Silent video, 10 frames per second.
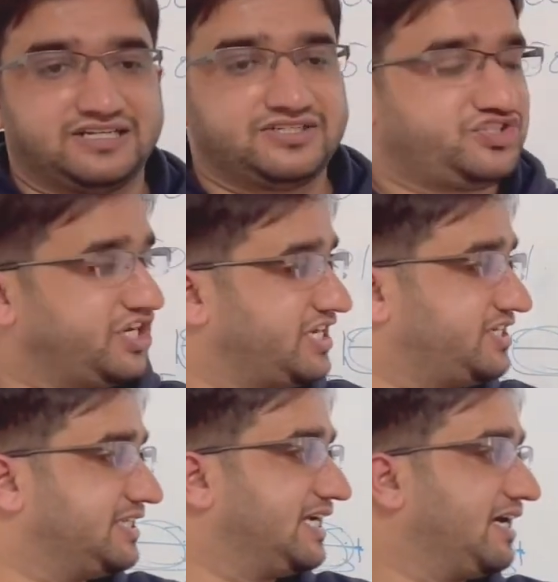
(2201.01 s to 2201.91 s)
change
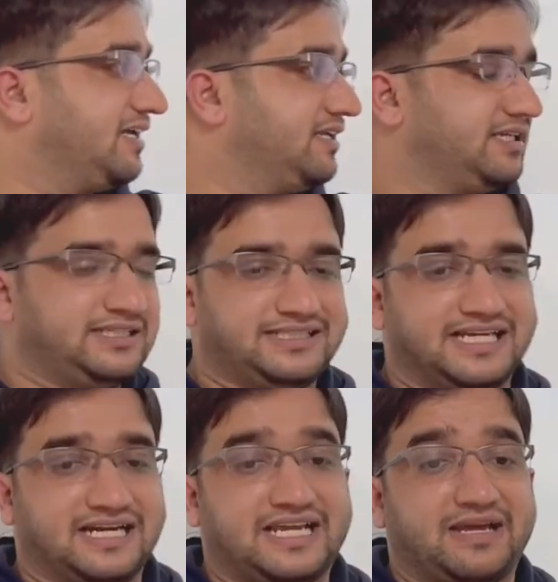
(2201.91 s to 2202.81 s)
in the
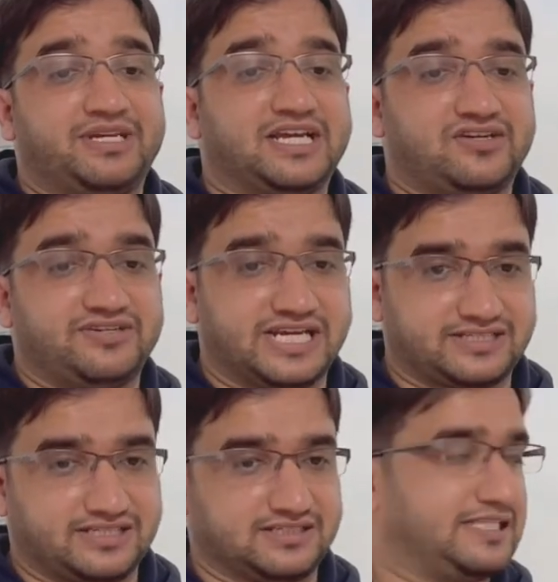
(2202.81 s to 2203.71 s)
chemical
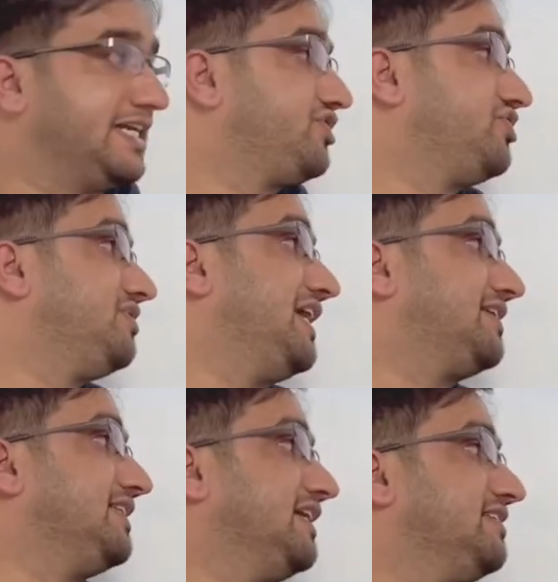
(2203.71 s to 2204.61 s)
reaction,
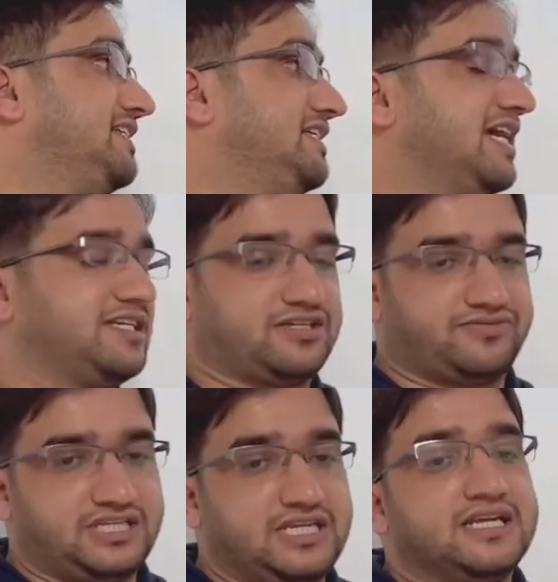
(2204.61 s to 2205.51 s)
that thing c dash of
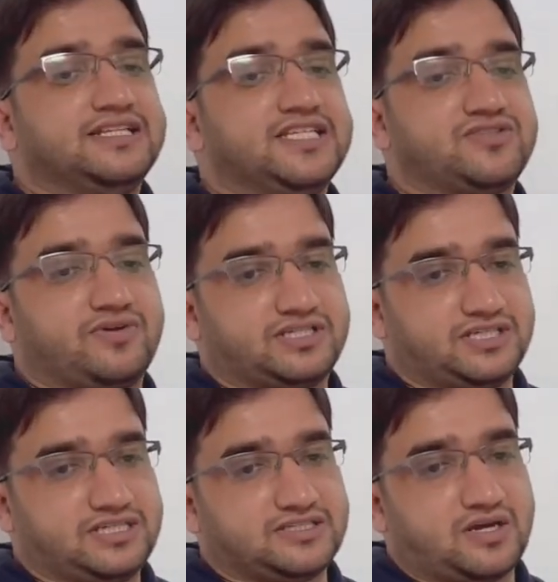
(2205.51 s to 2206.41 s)
t. This function
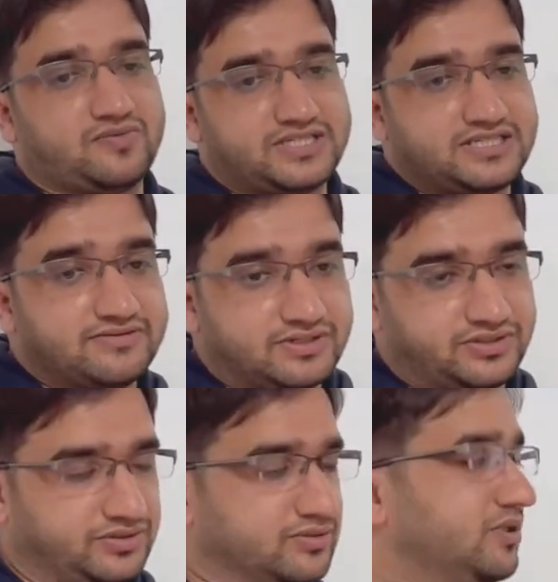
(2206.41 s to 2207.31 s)
is always given to
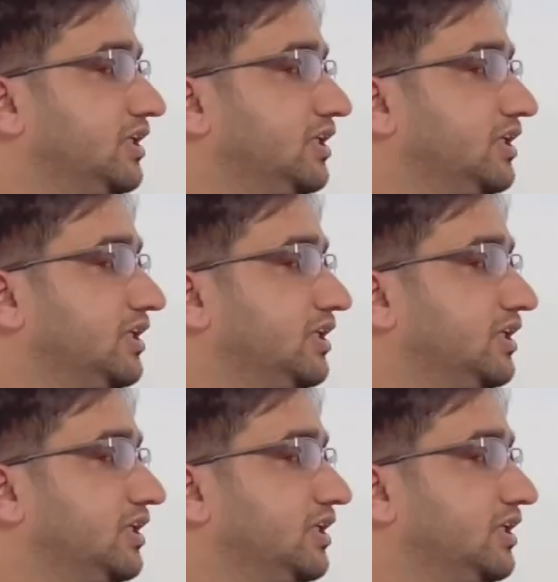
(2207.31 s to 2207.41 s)
you.